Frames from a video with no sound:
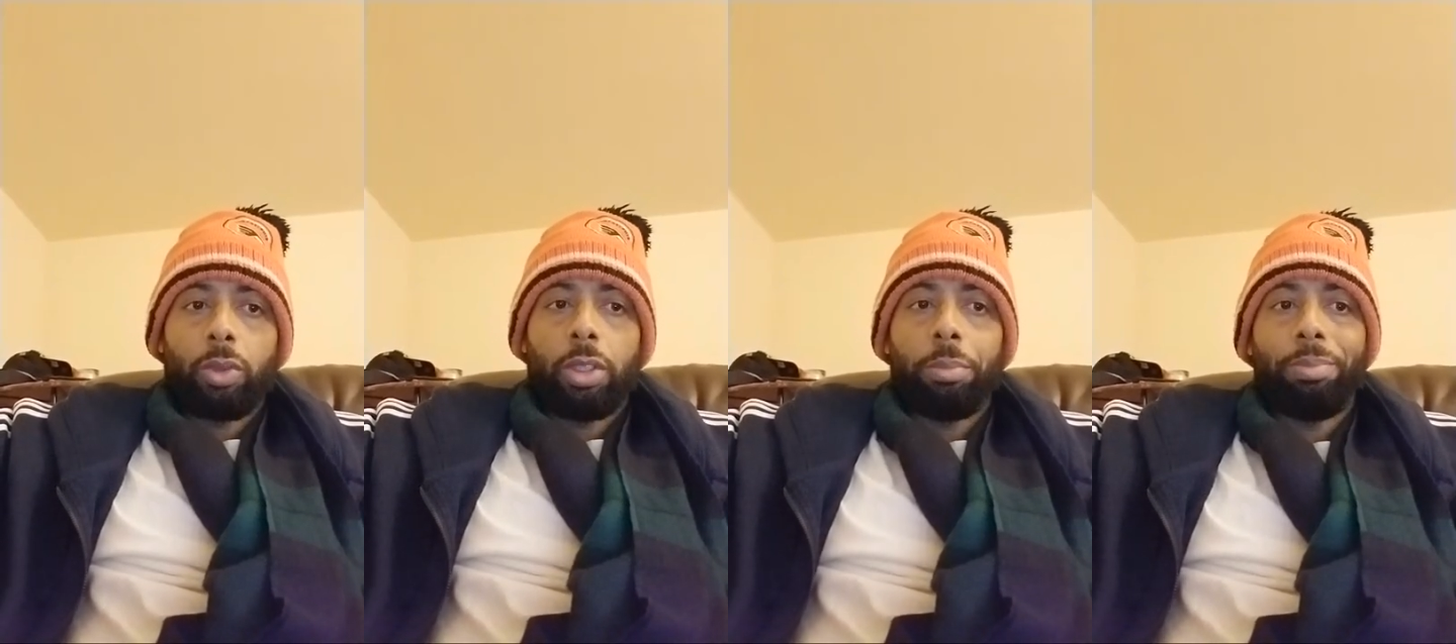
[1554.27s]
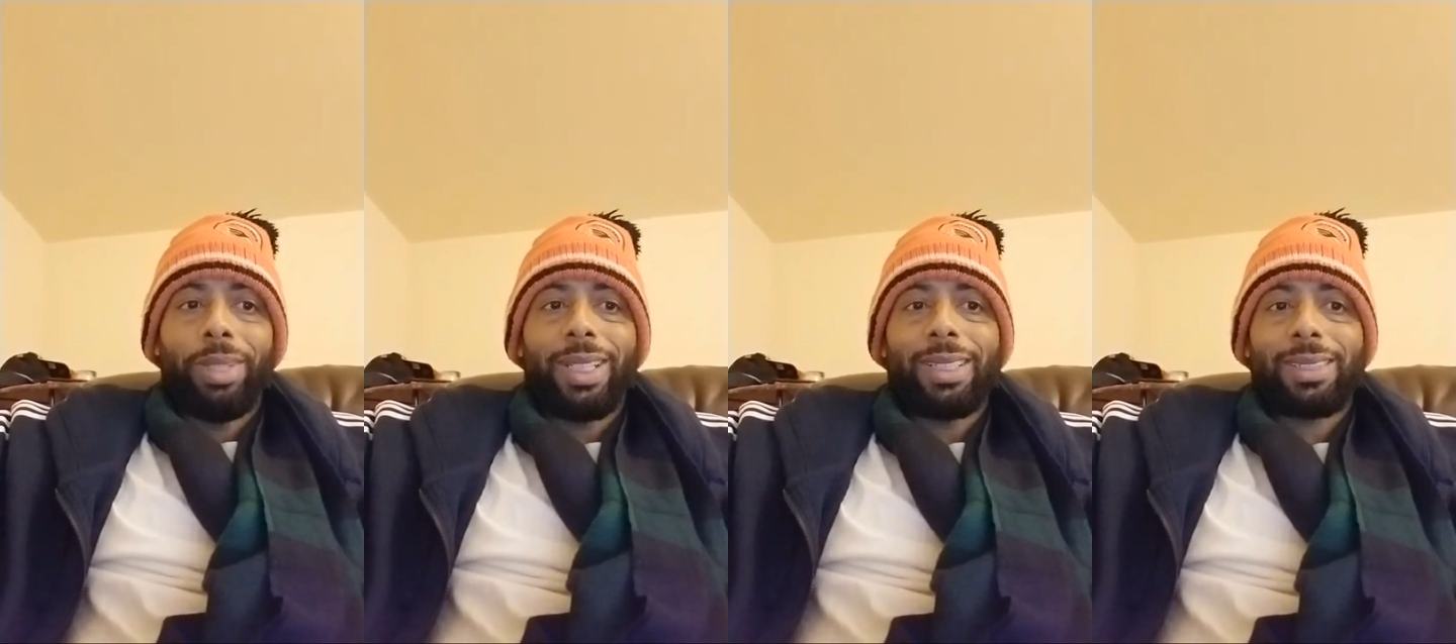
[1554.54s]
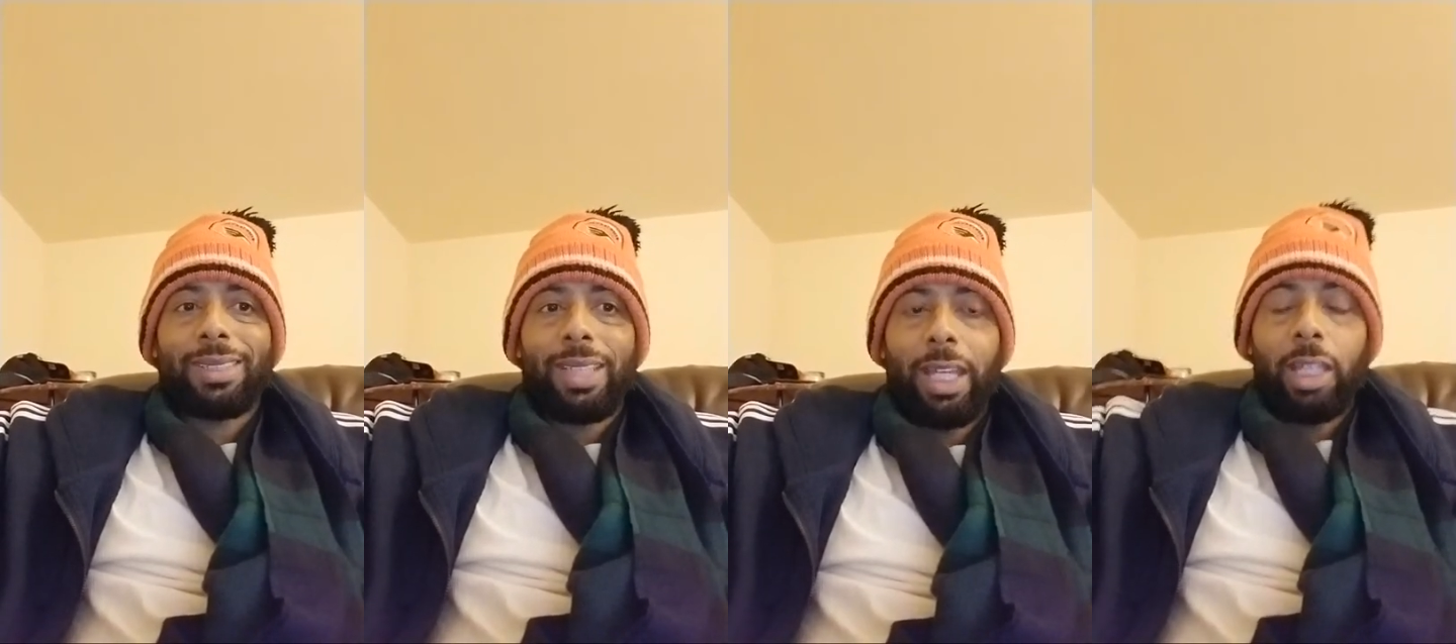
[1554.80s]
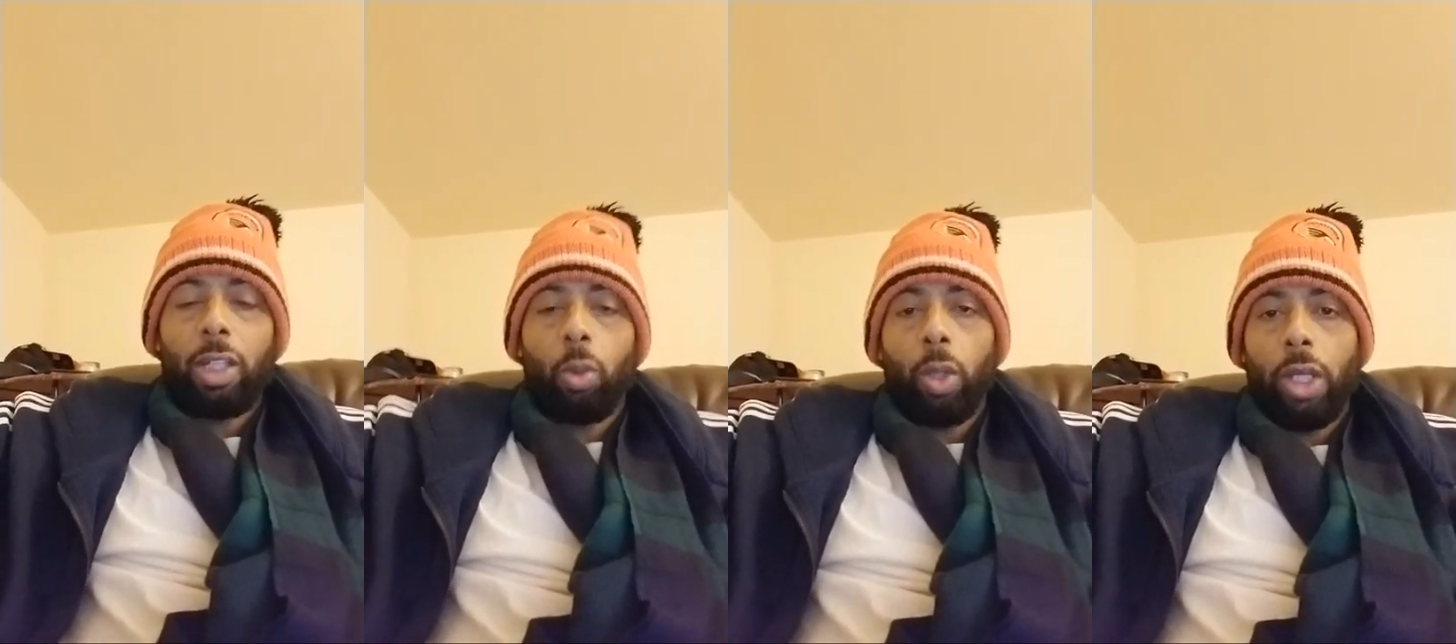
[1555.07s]
The biggest
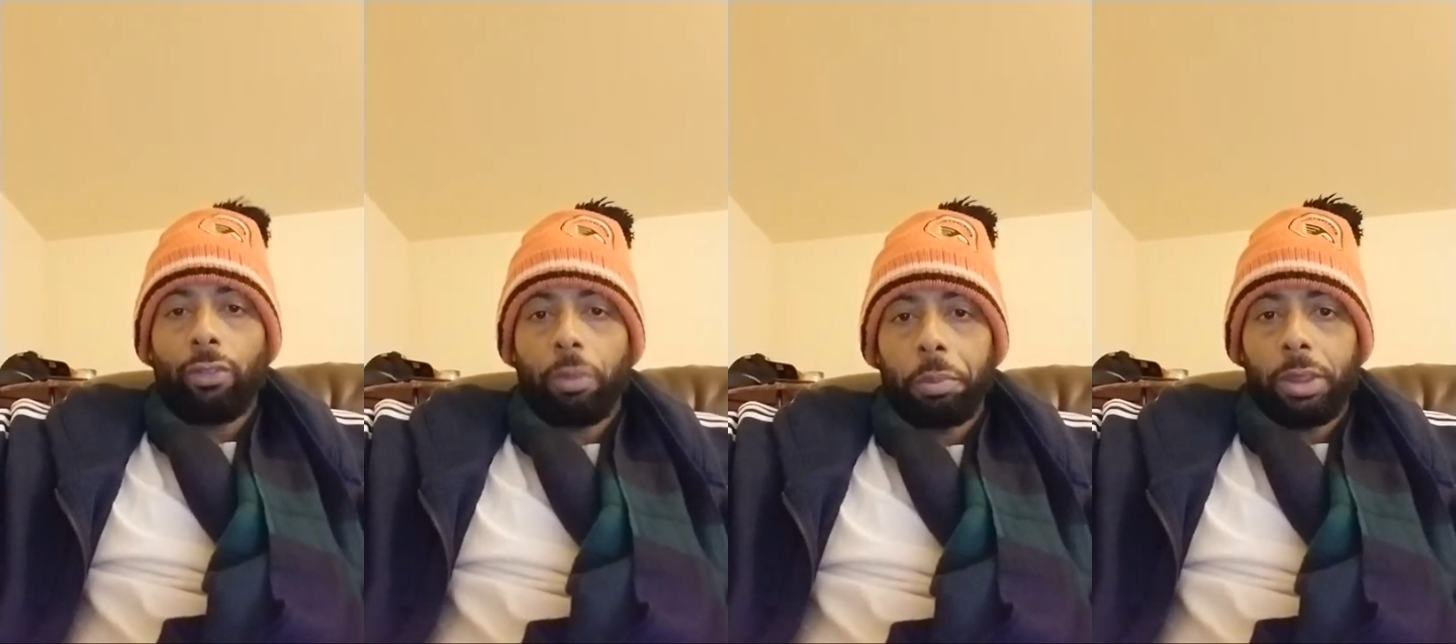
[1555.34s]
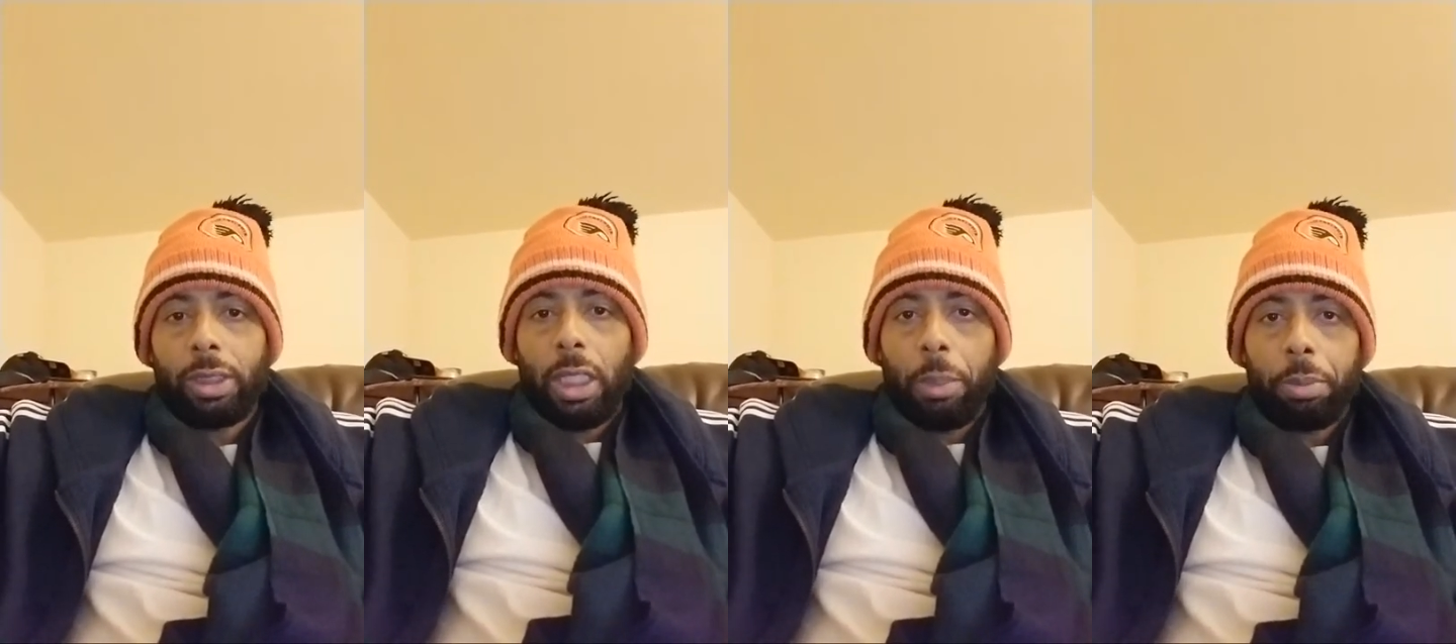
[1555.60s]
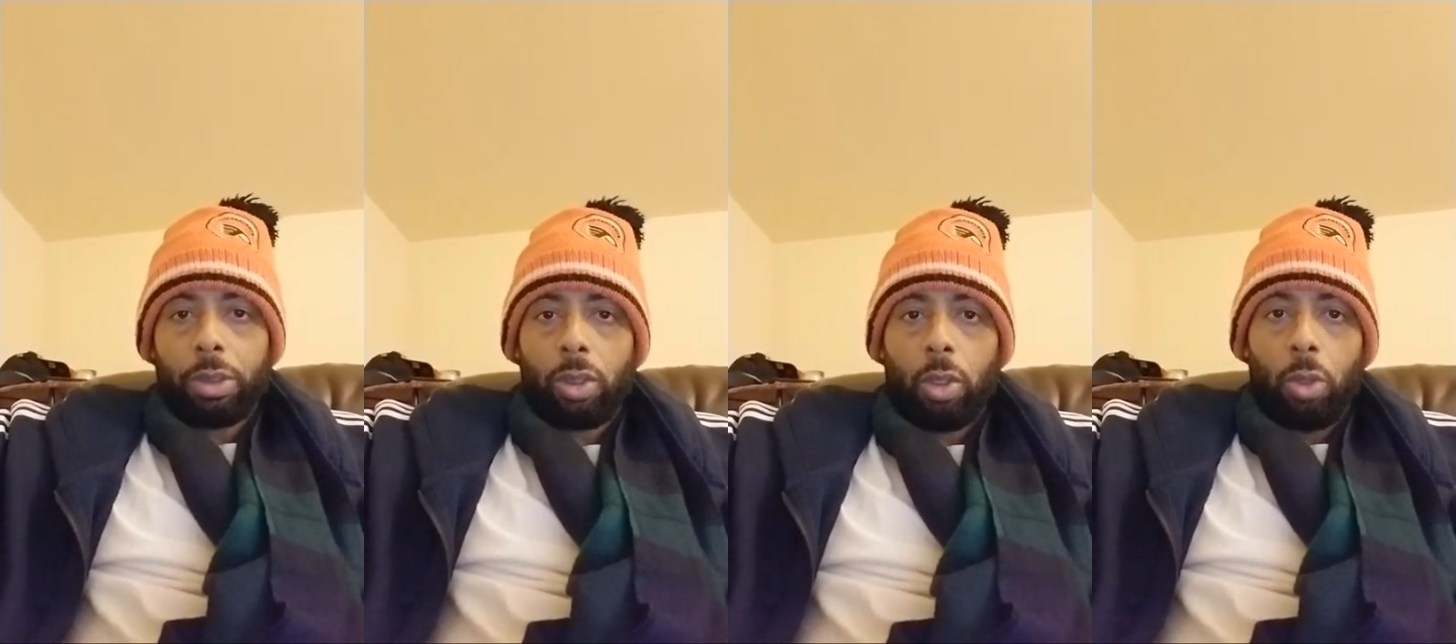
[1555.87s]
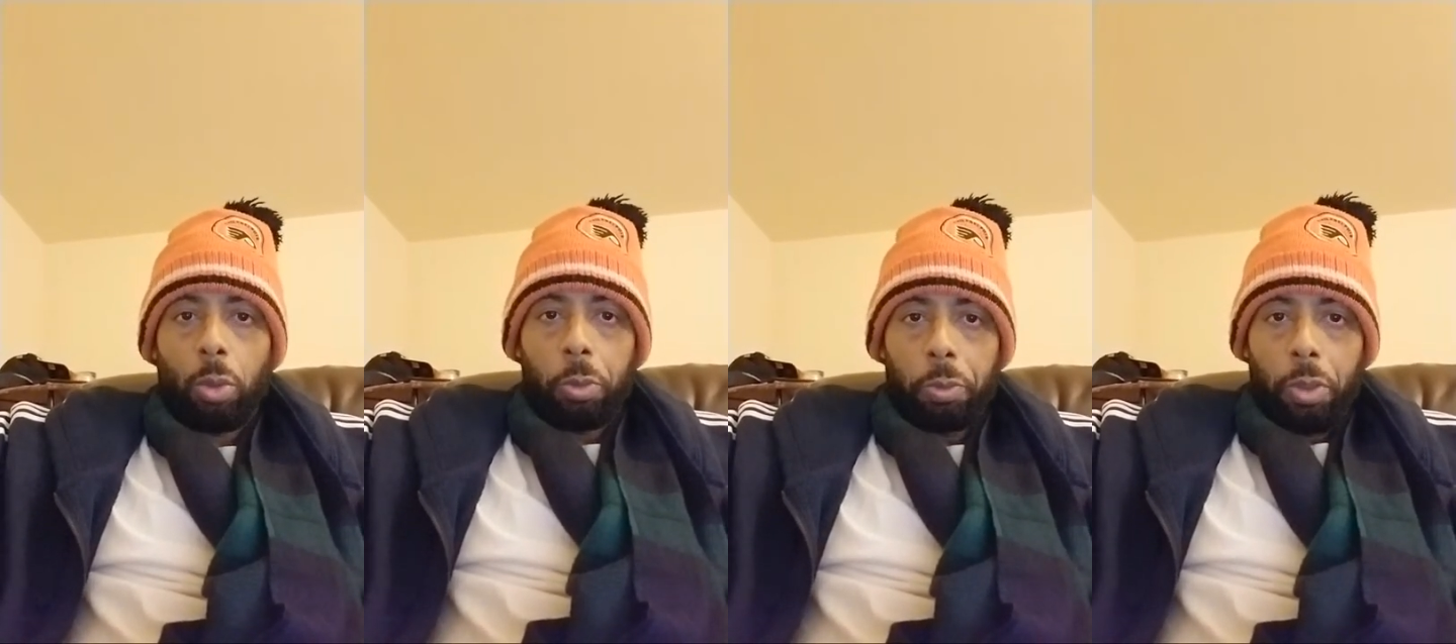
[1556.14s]
takeaway from this
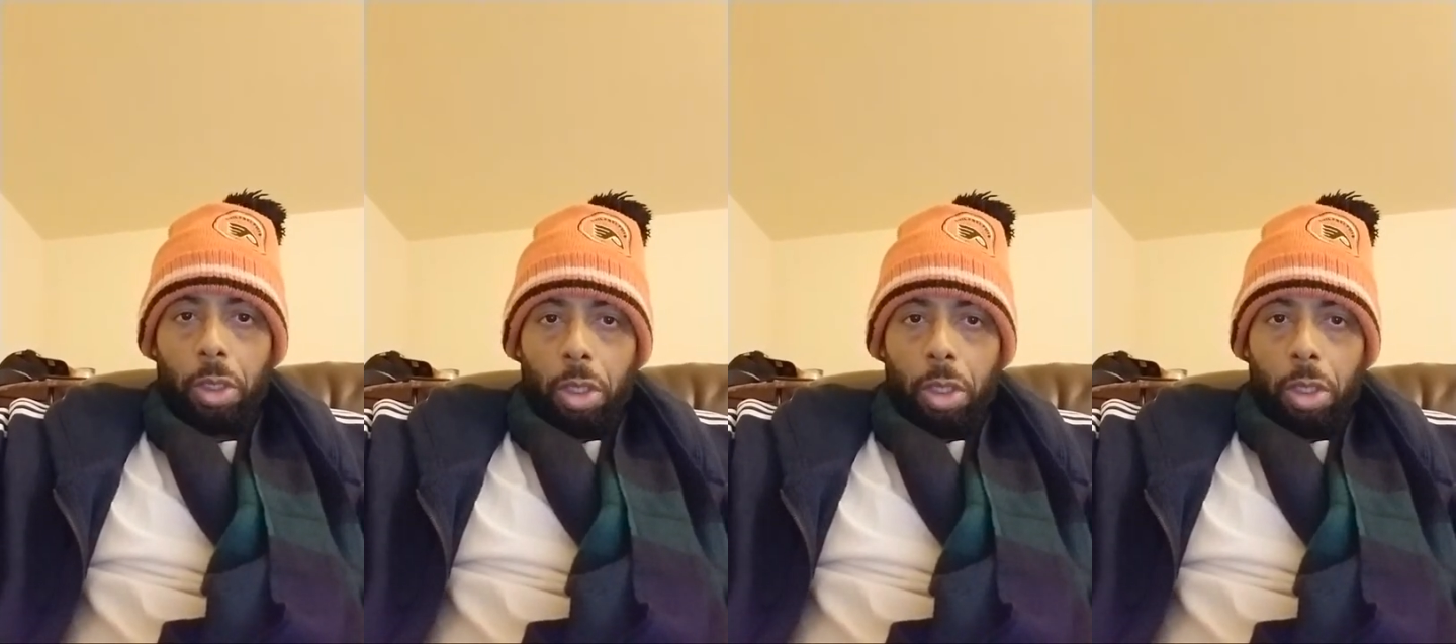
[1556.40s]
episode